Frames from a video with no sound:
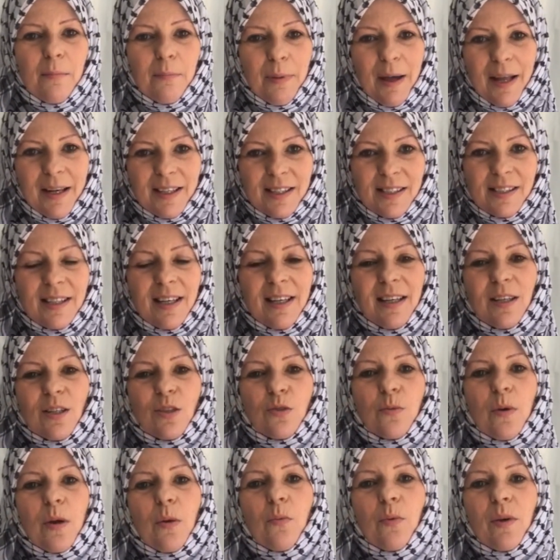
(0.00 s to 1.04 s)

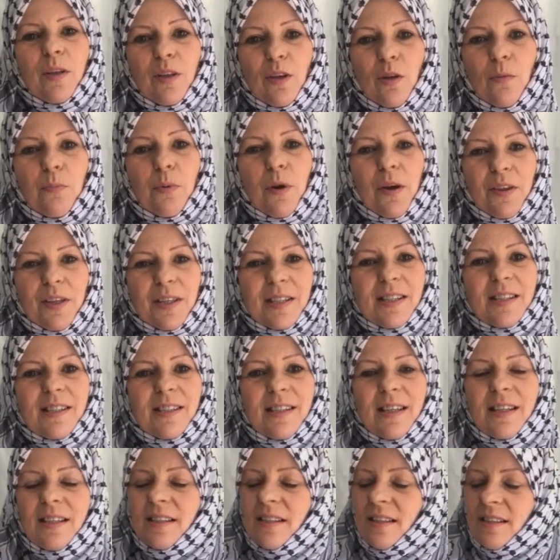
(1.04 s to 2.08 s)
Palestinians, we're with you, brothers and
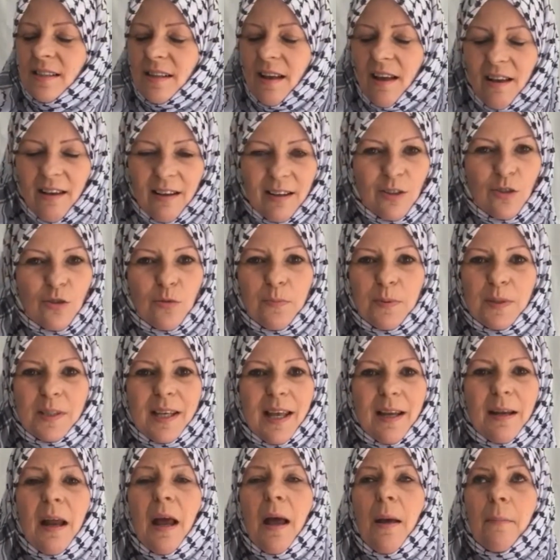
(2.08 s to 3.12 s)
sisters,
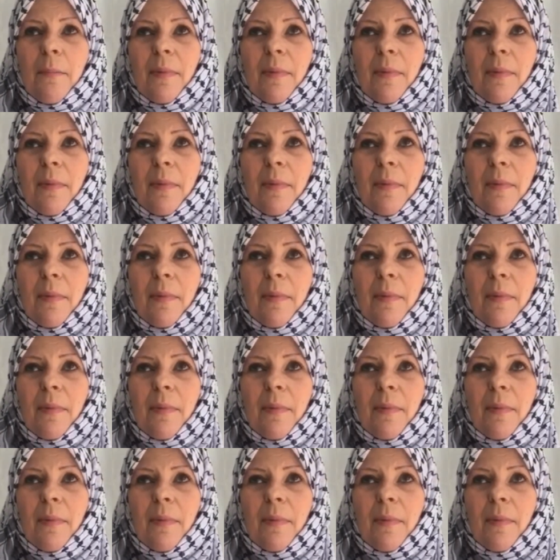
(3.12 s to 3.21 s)
100%.